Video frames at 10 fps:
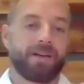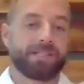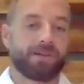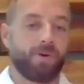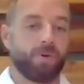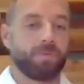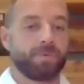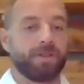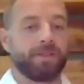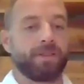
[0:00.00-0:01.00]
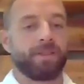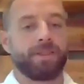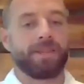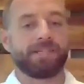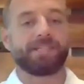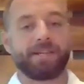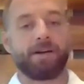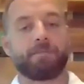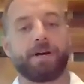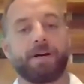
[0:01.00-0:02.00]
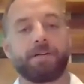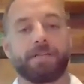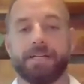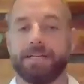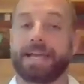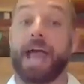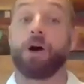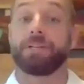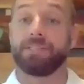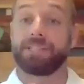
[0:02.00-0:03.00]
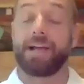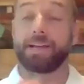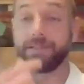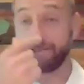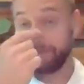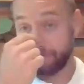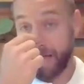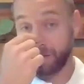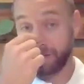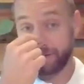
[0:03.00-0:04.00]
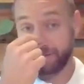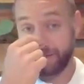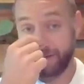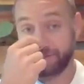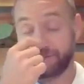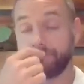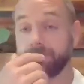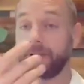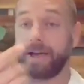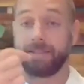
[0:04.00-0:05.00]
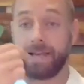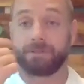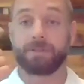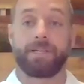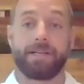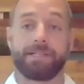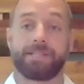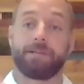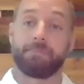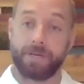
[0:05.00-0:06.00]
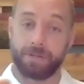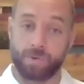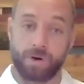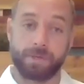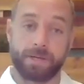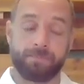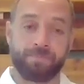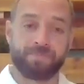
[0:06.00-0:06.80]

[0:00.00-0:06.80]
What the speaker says: So this number, you're gonna count in seconds, how long it takes, and then release and breathe normally.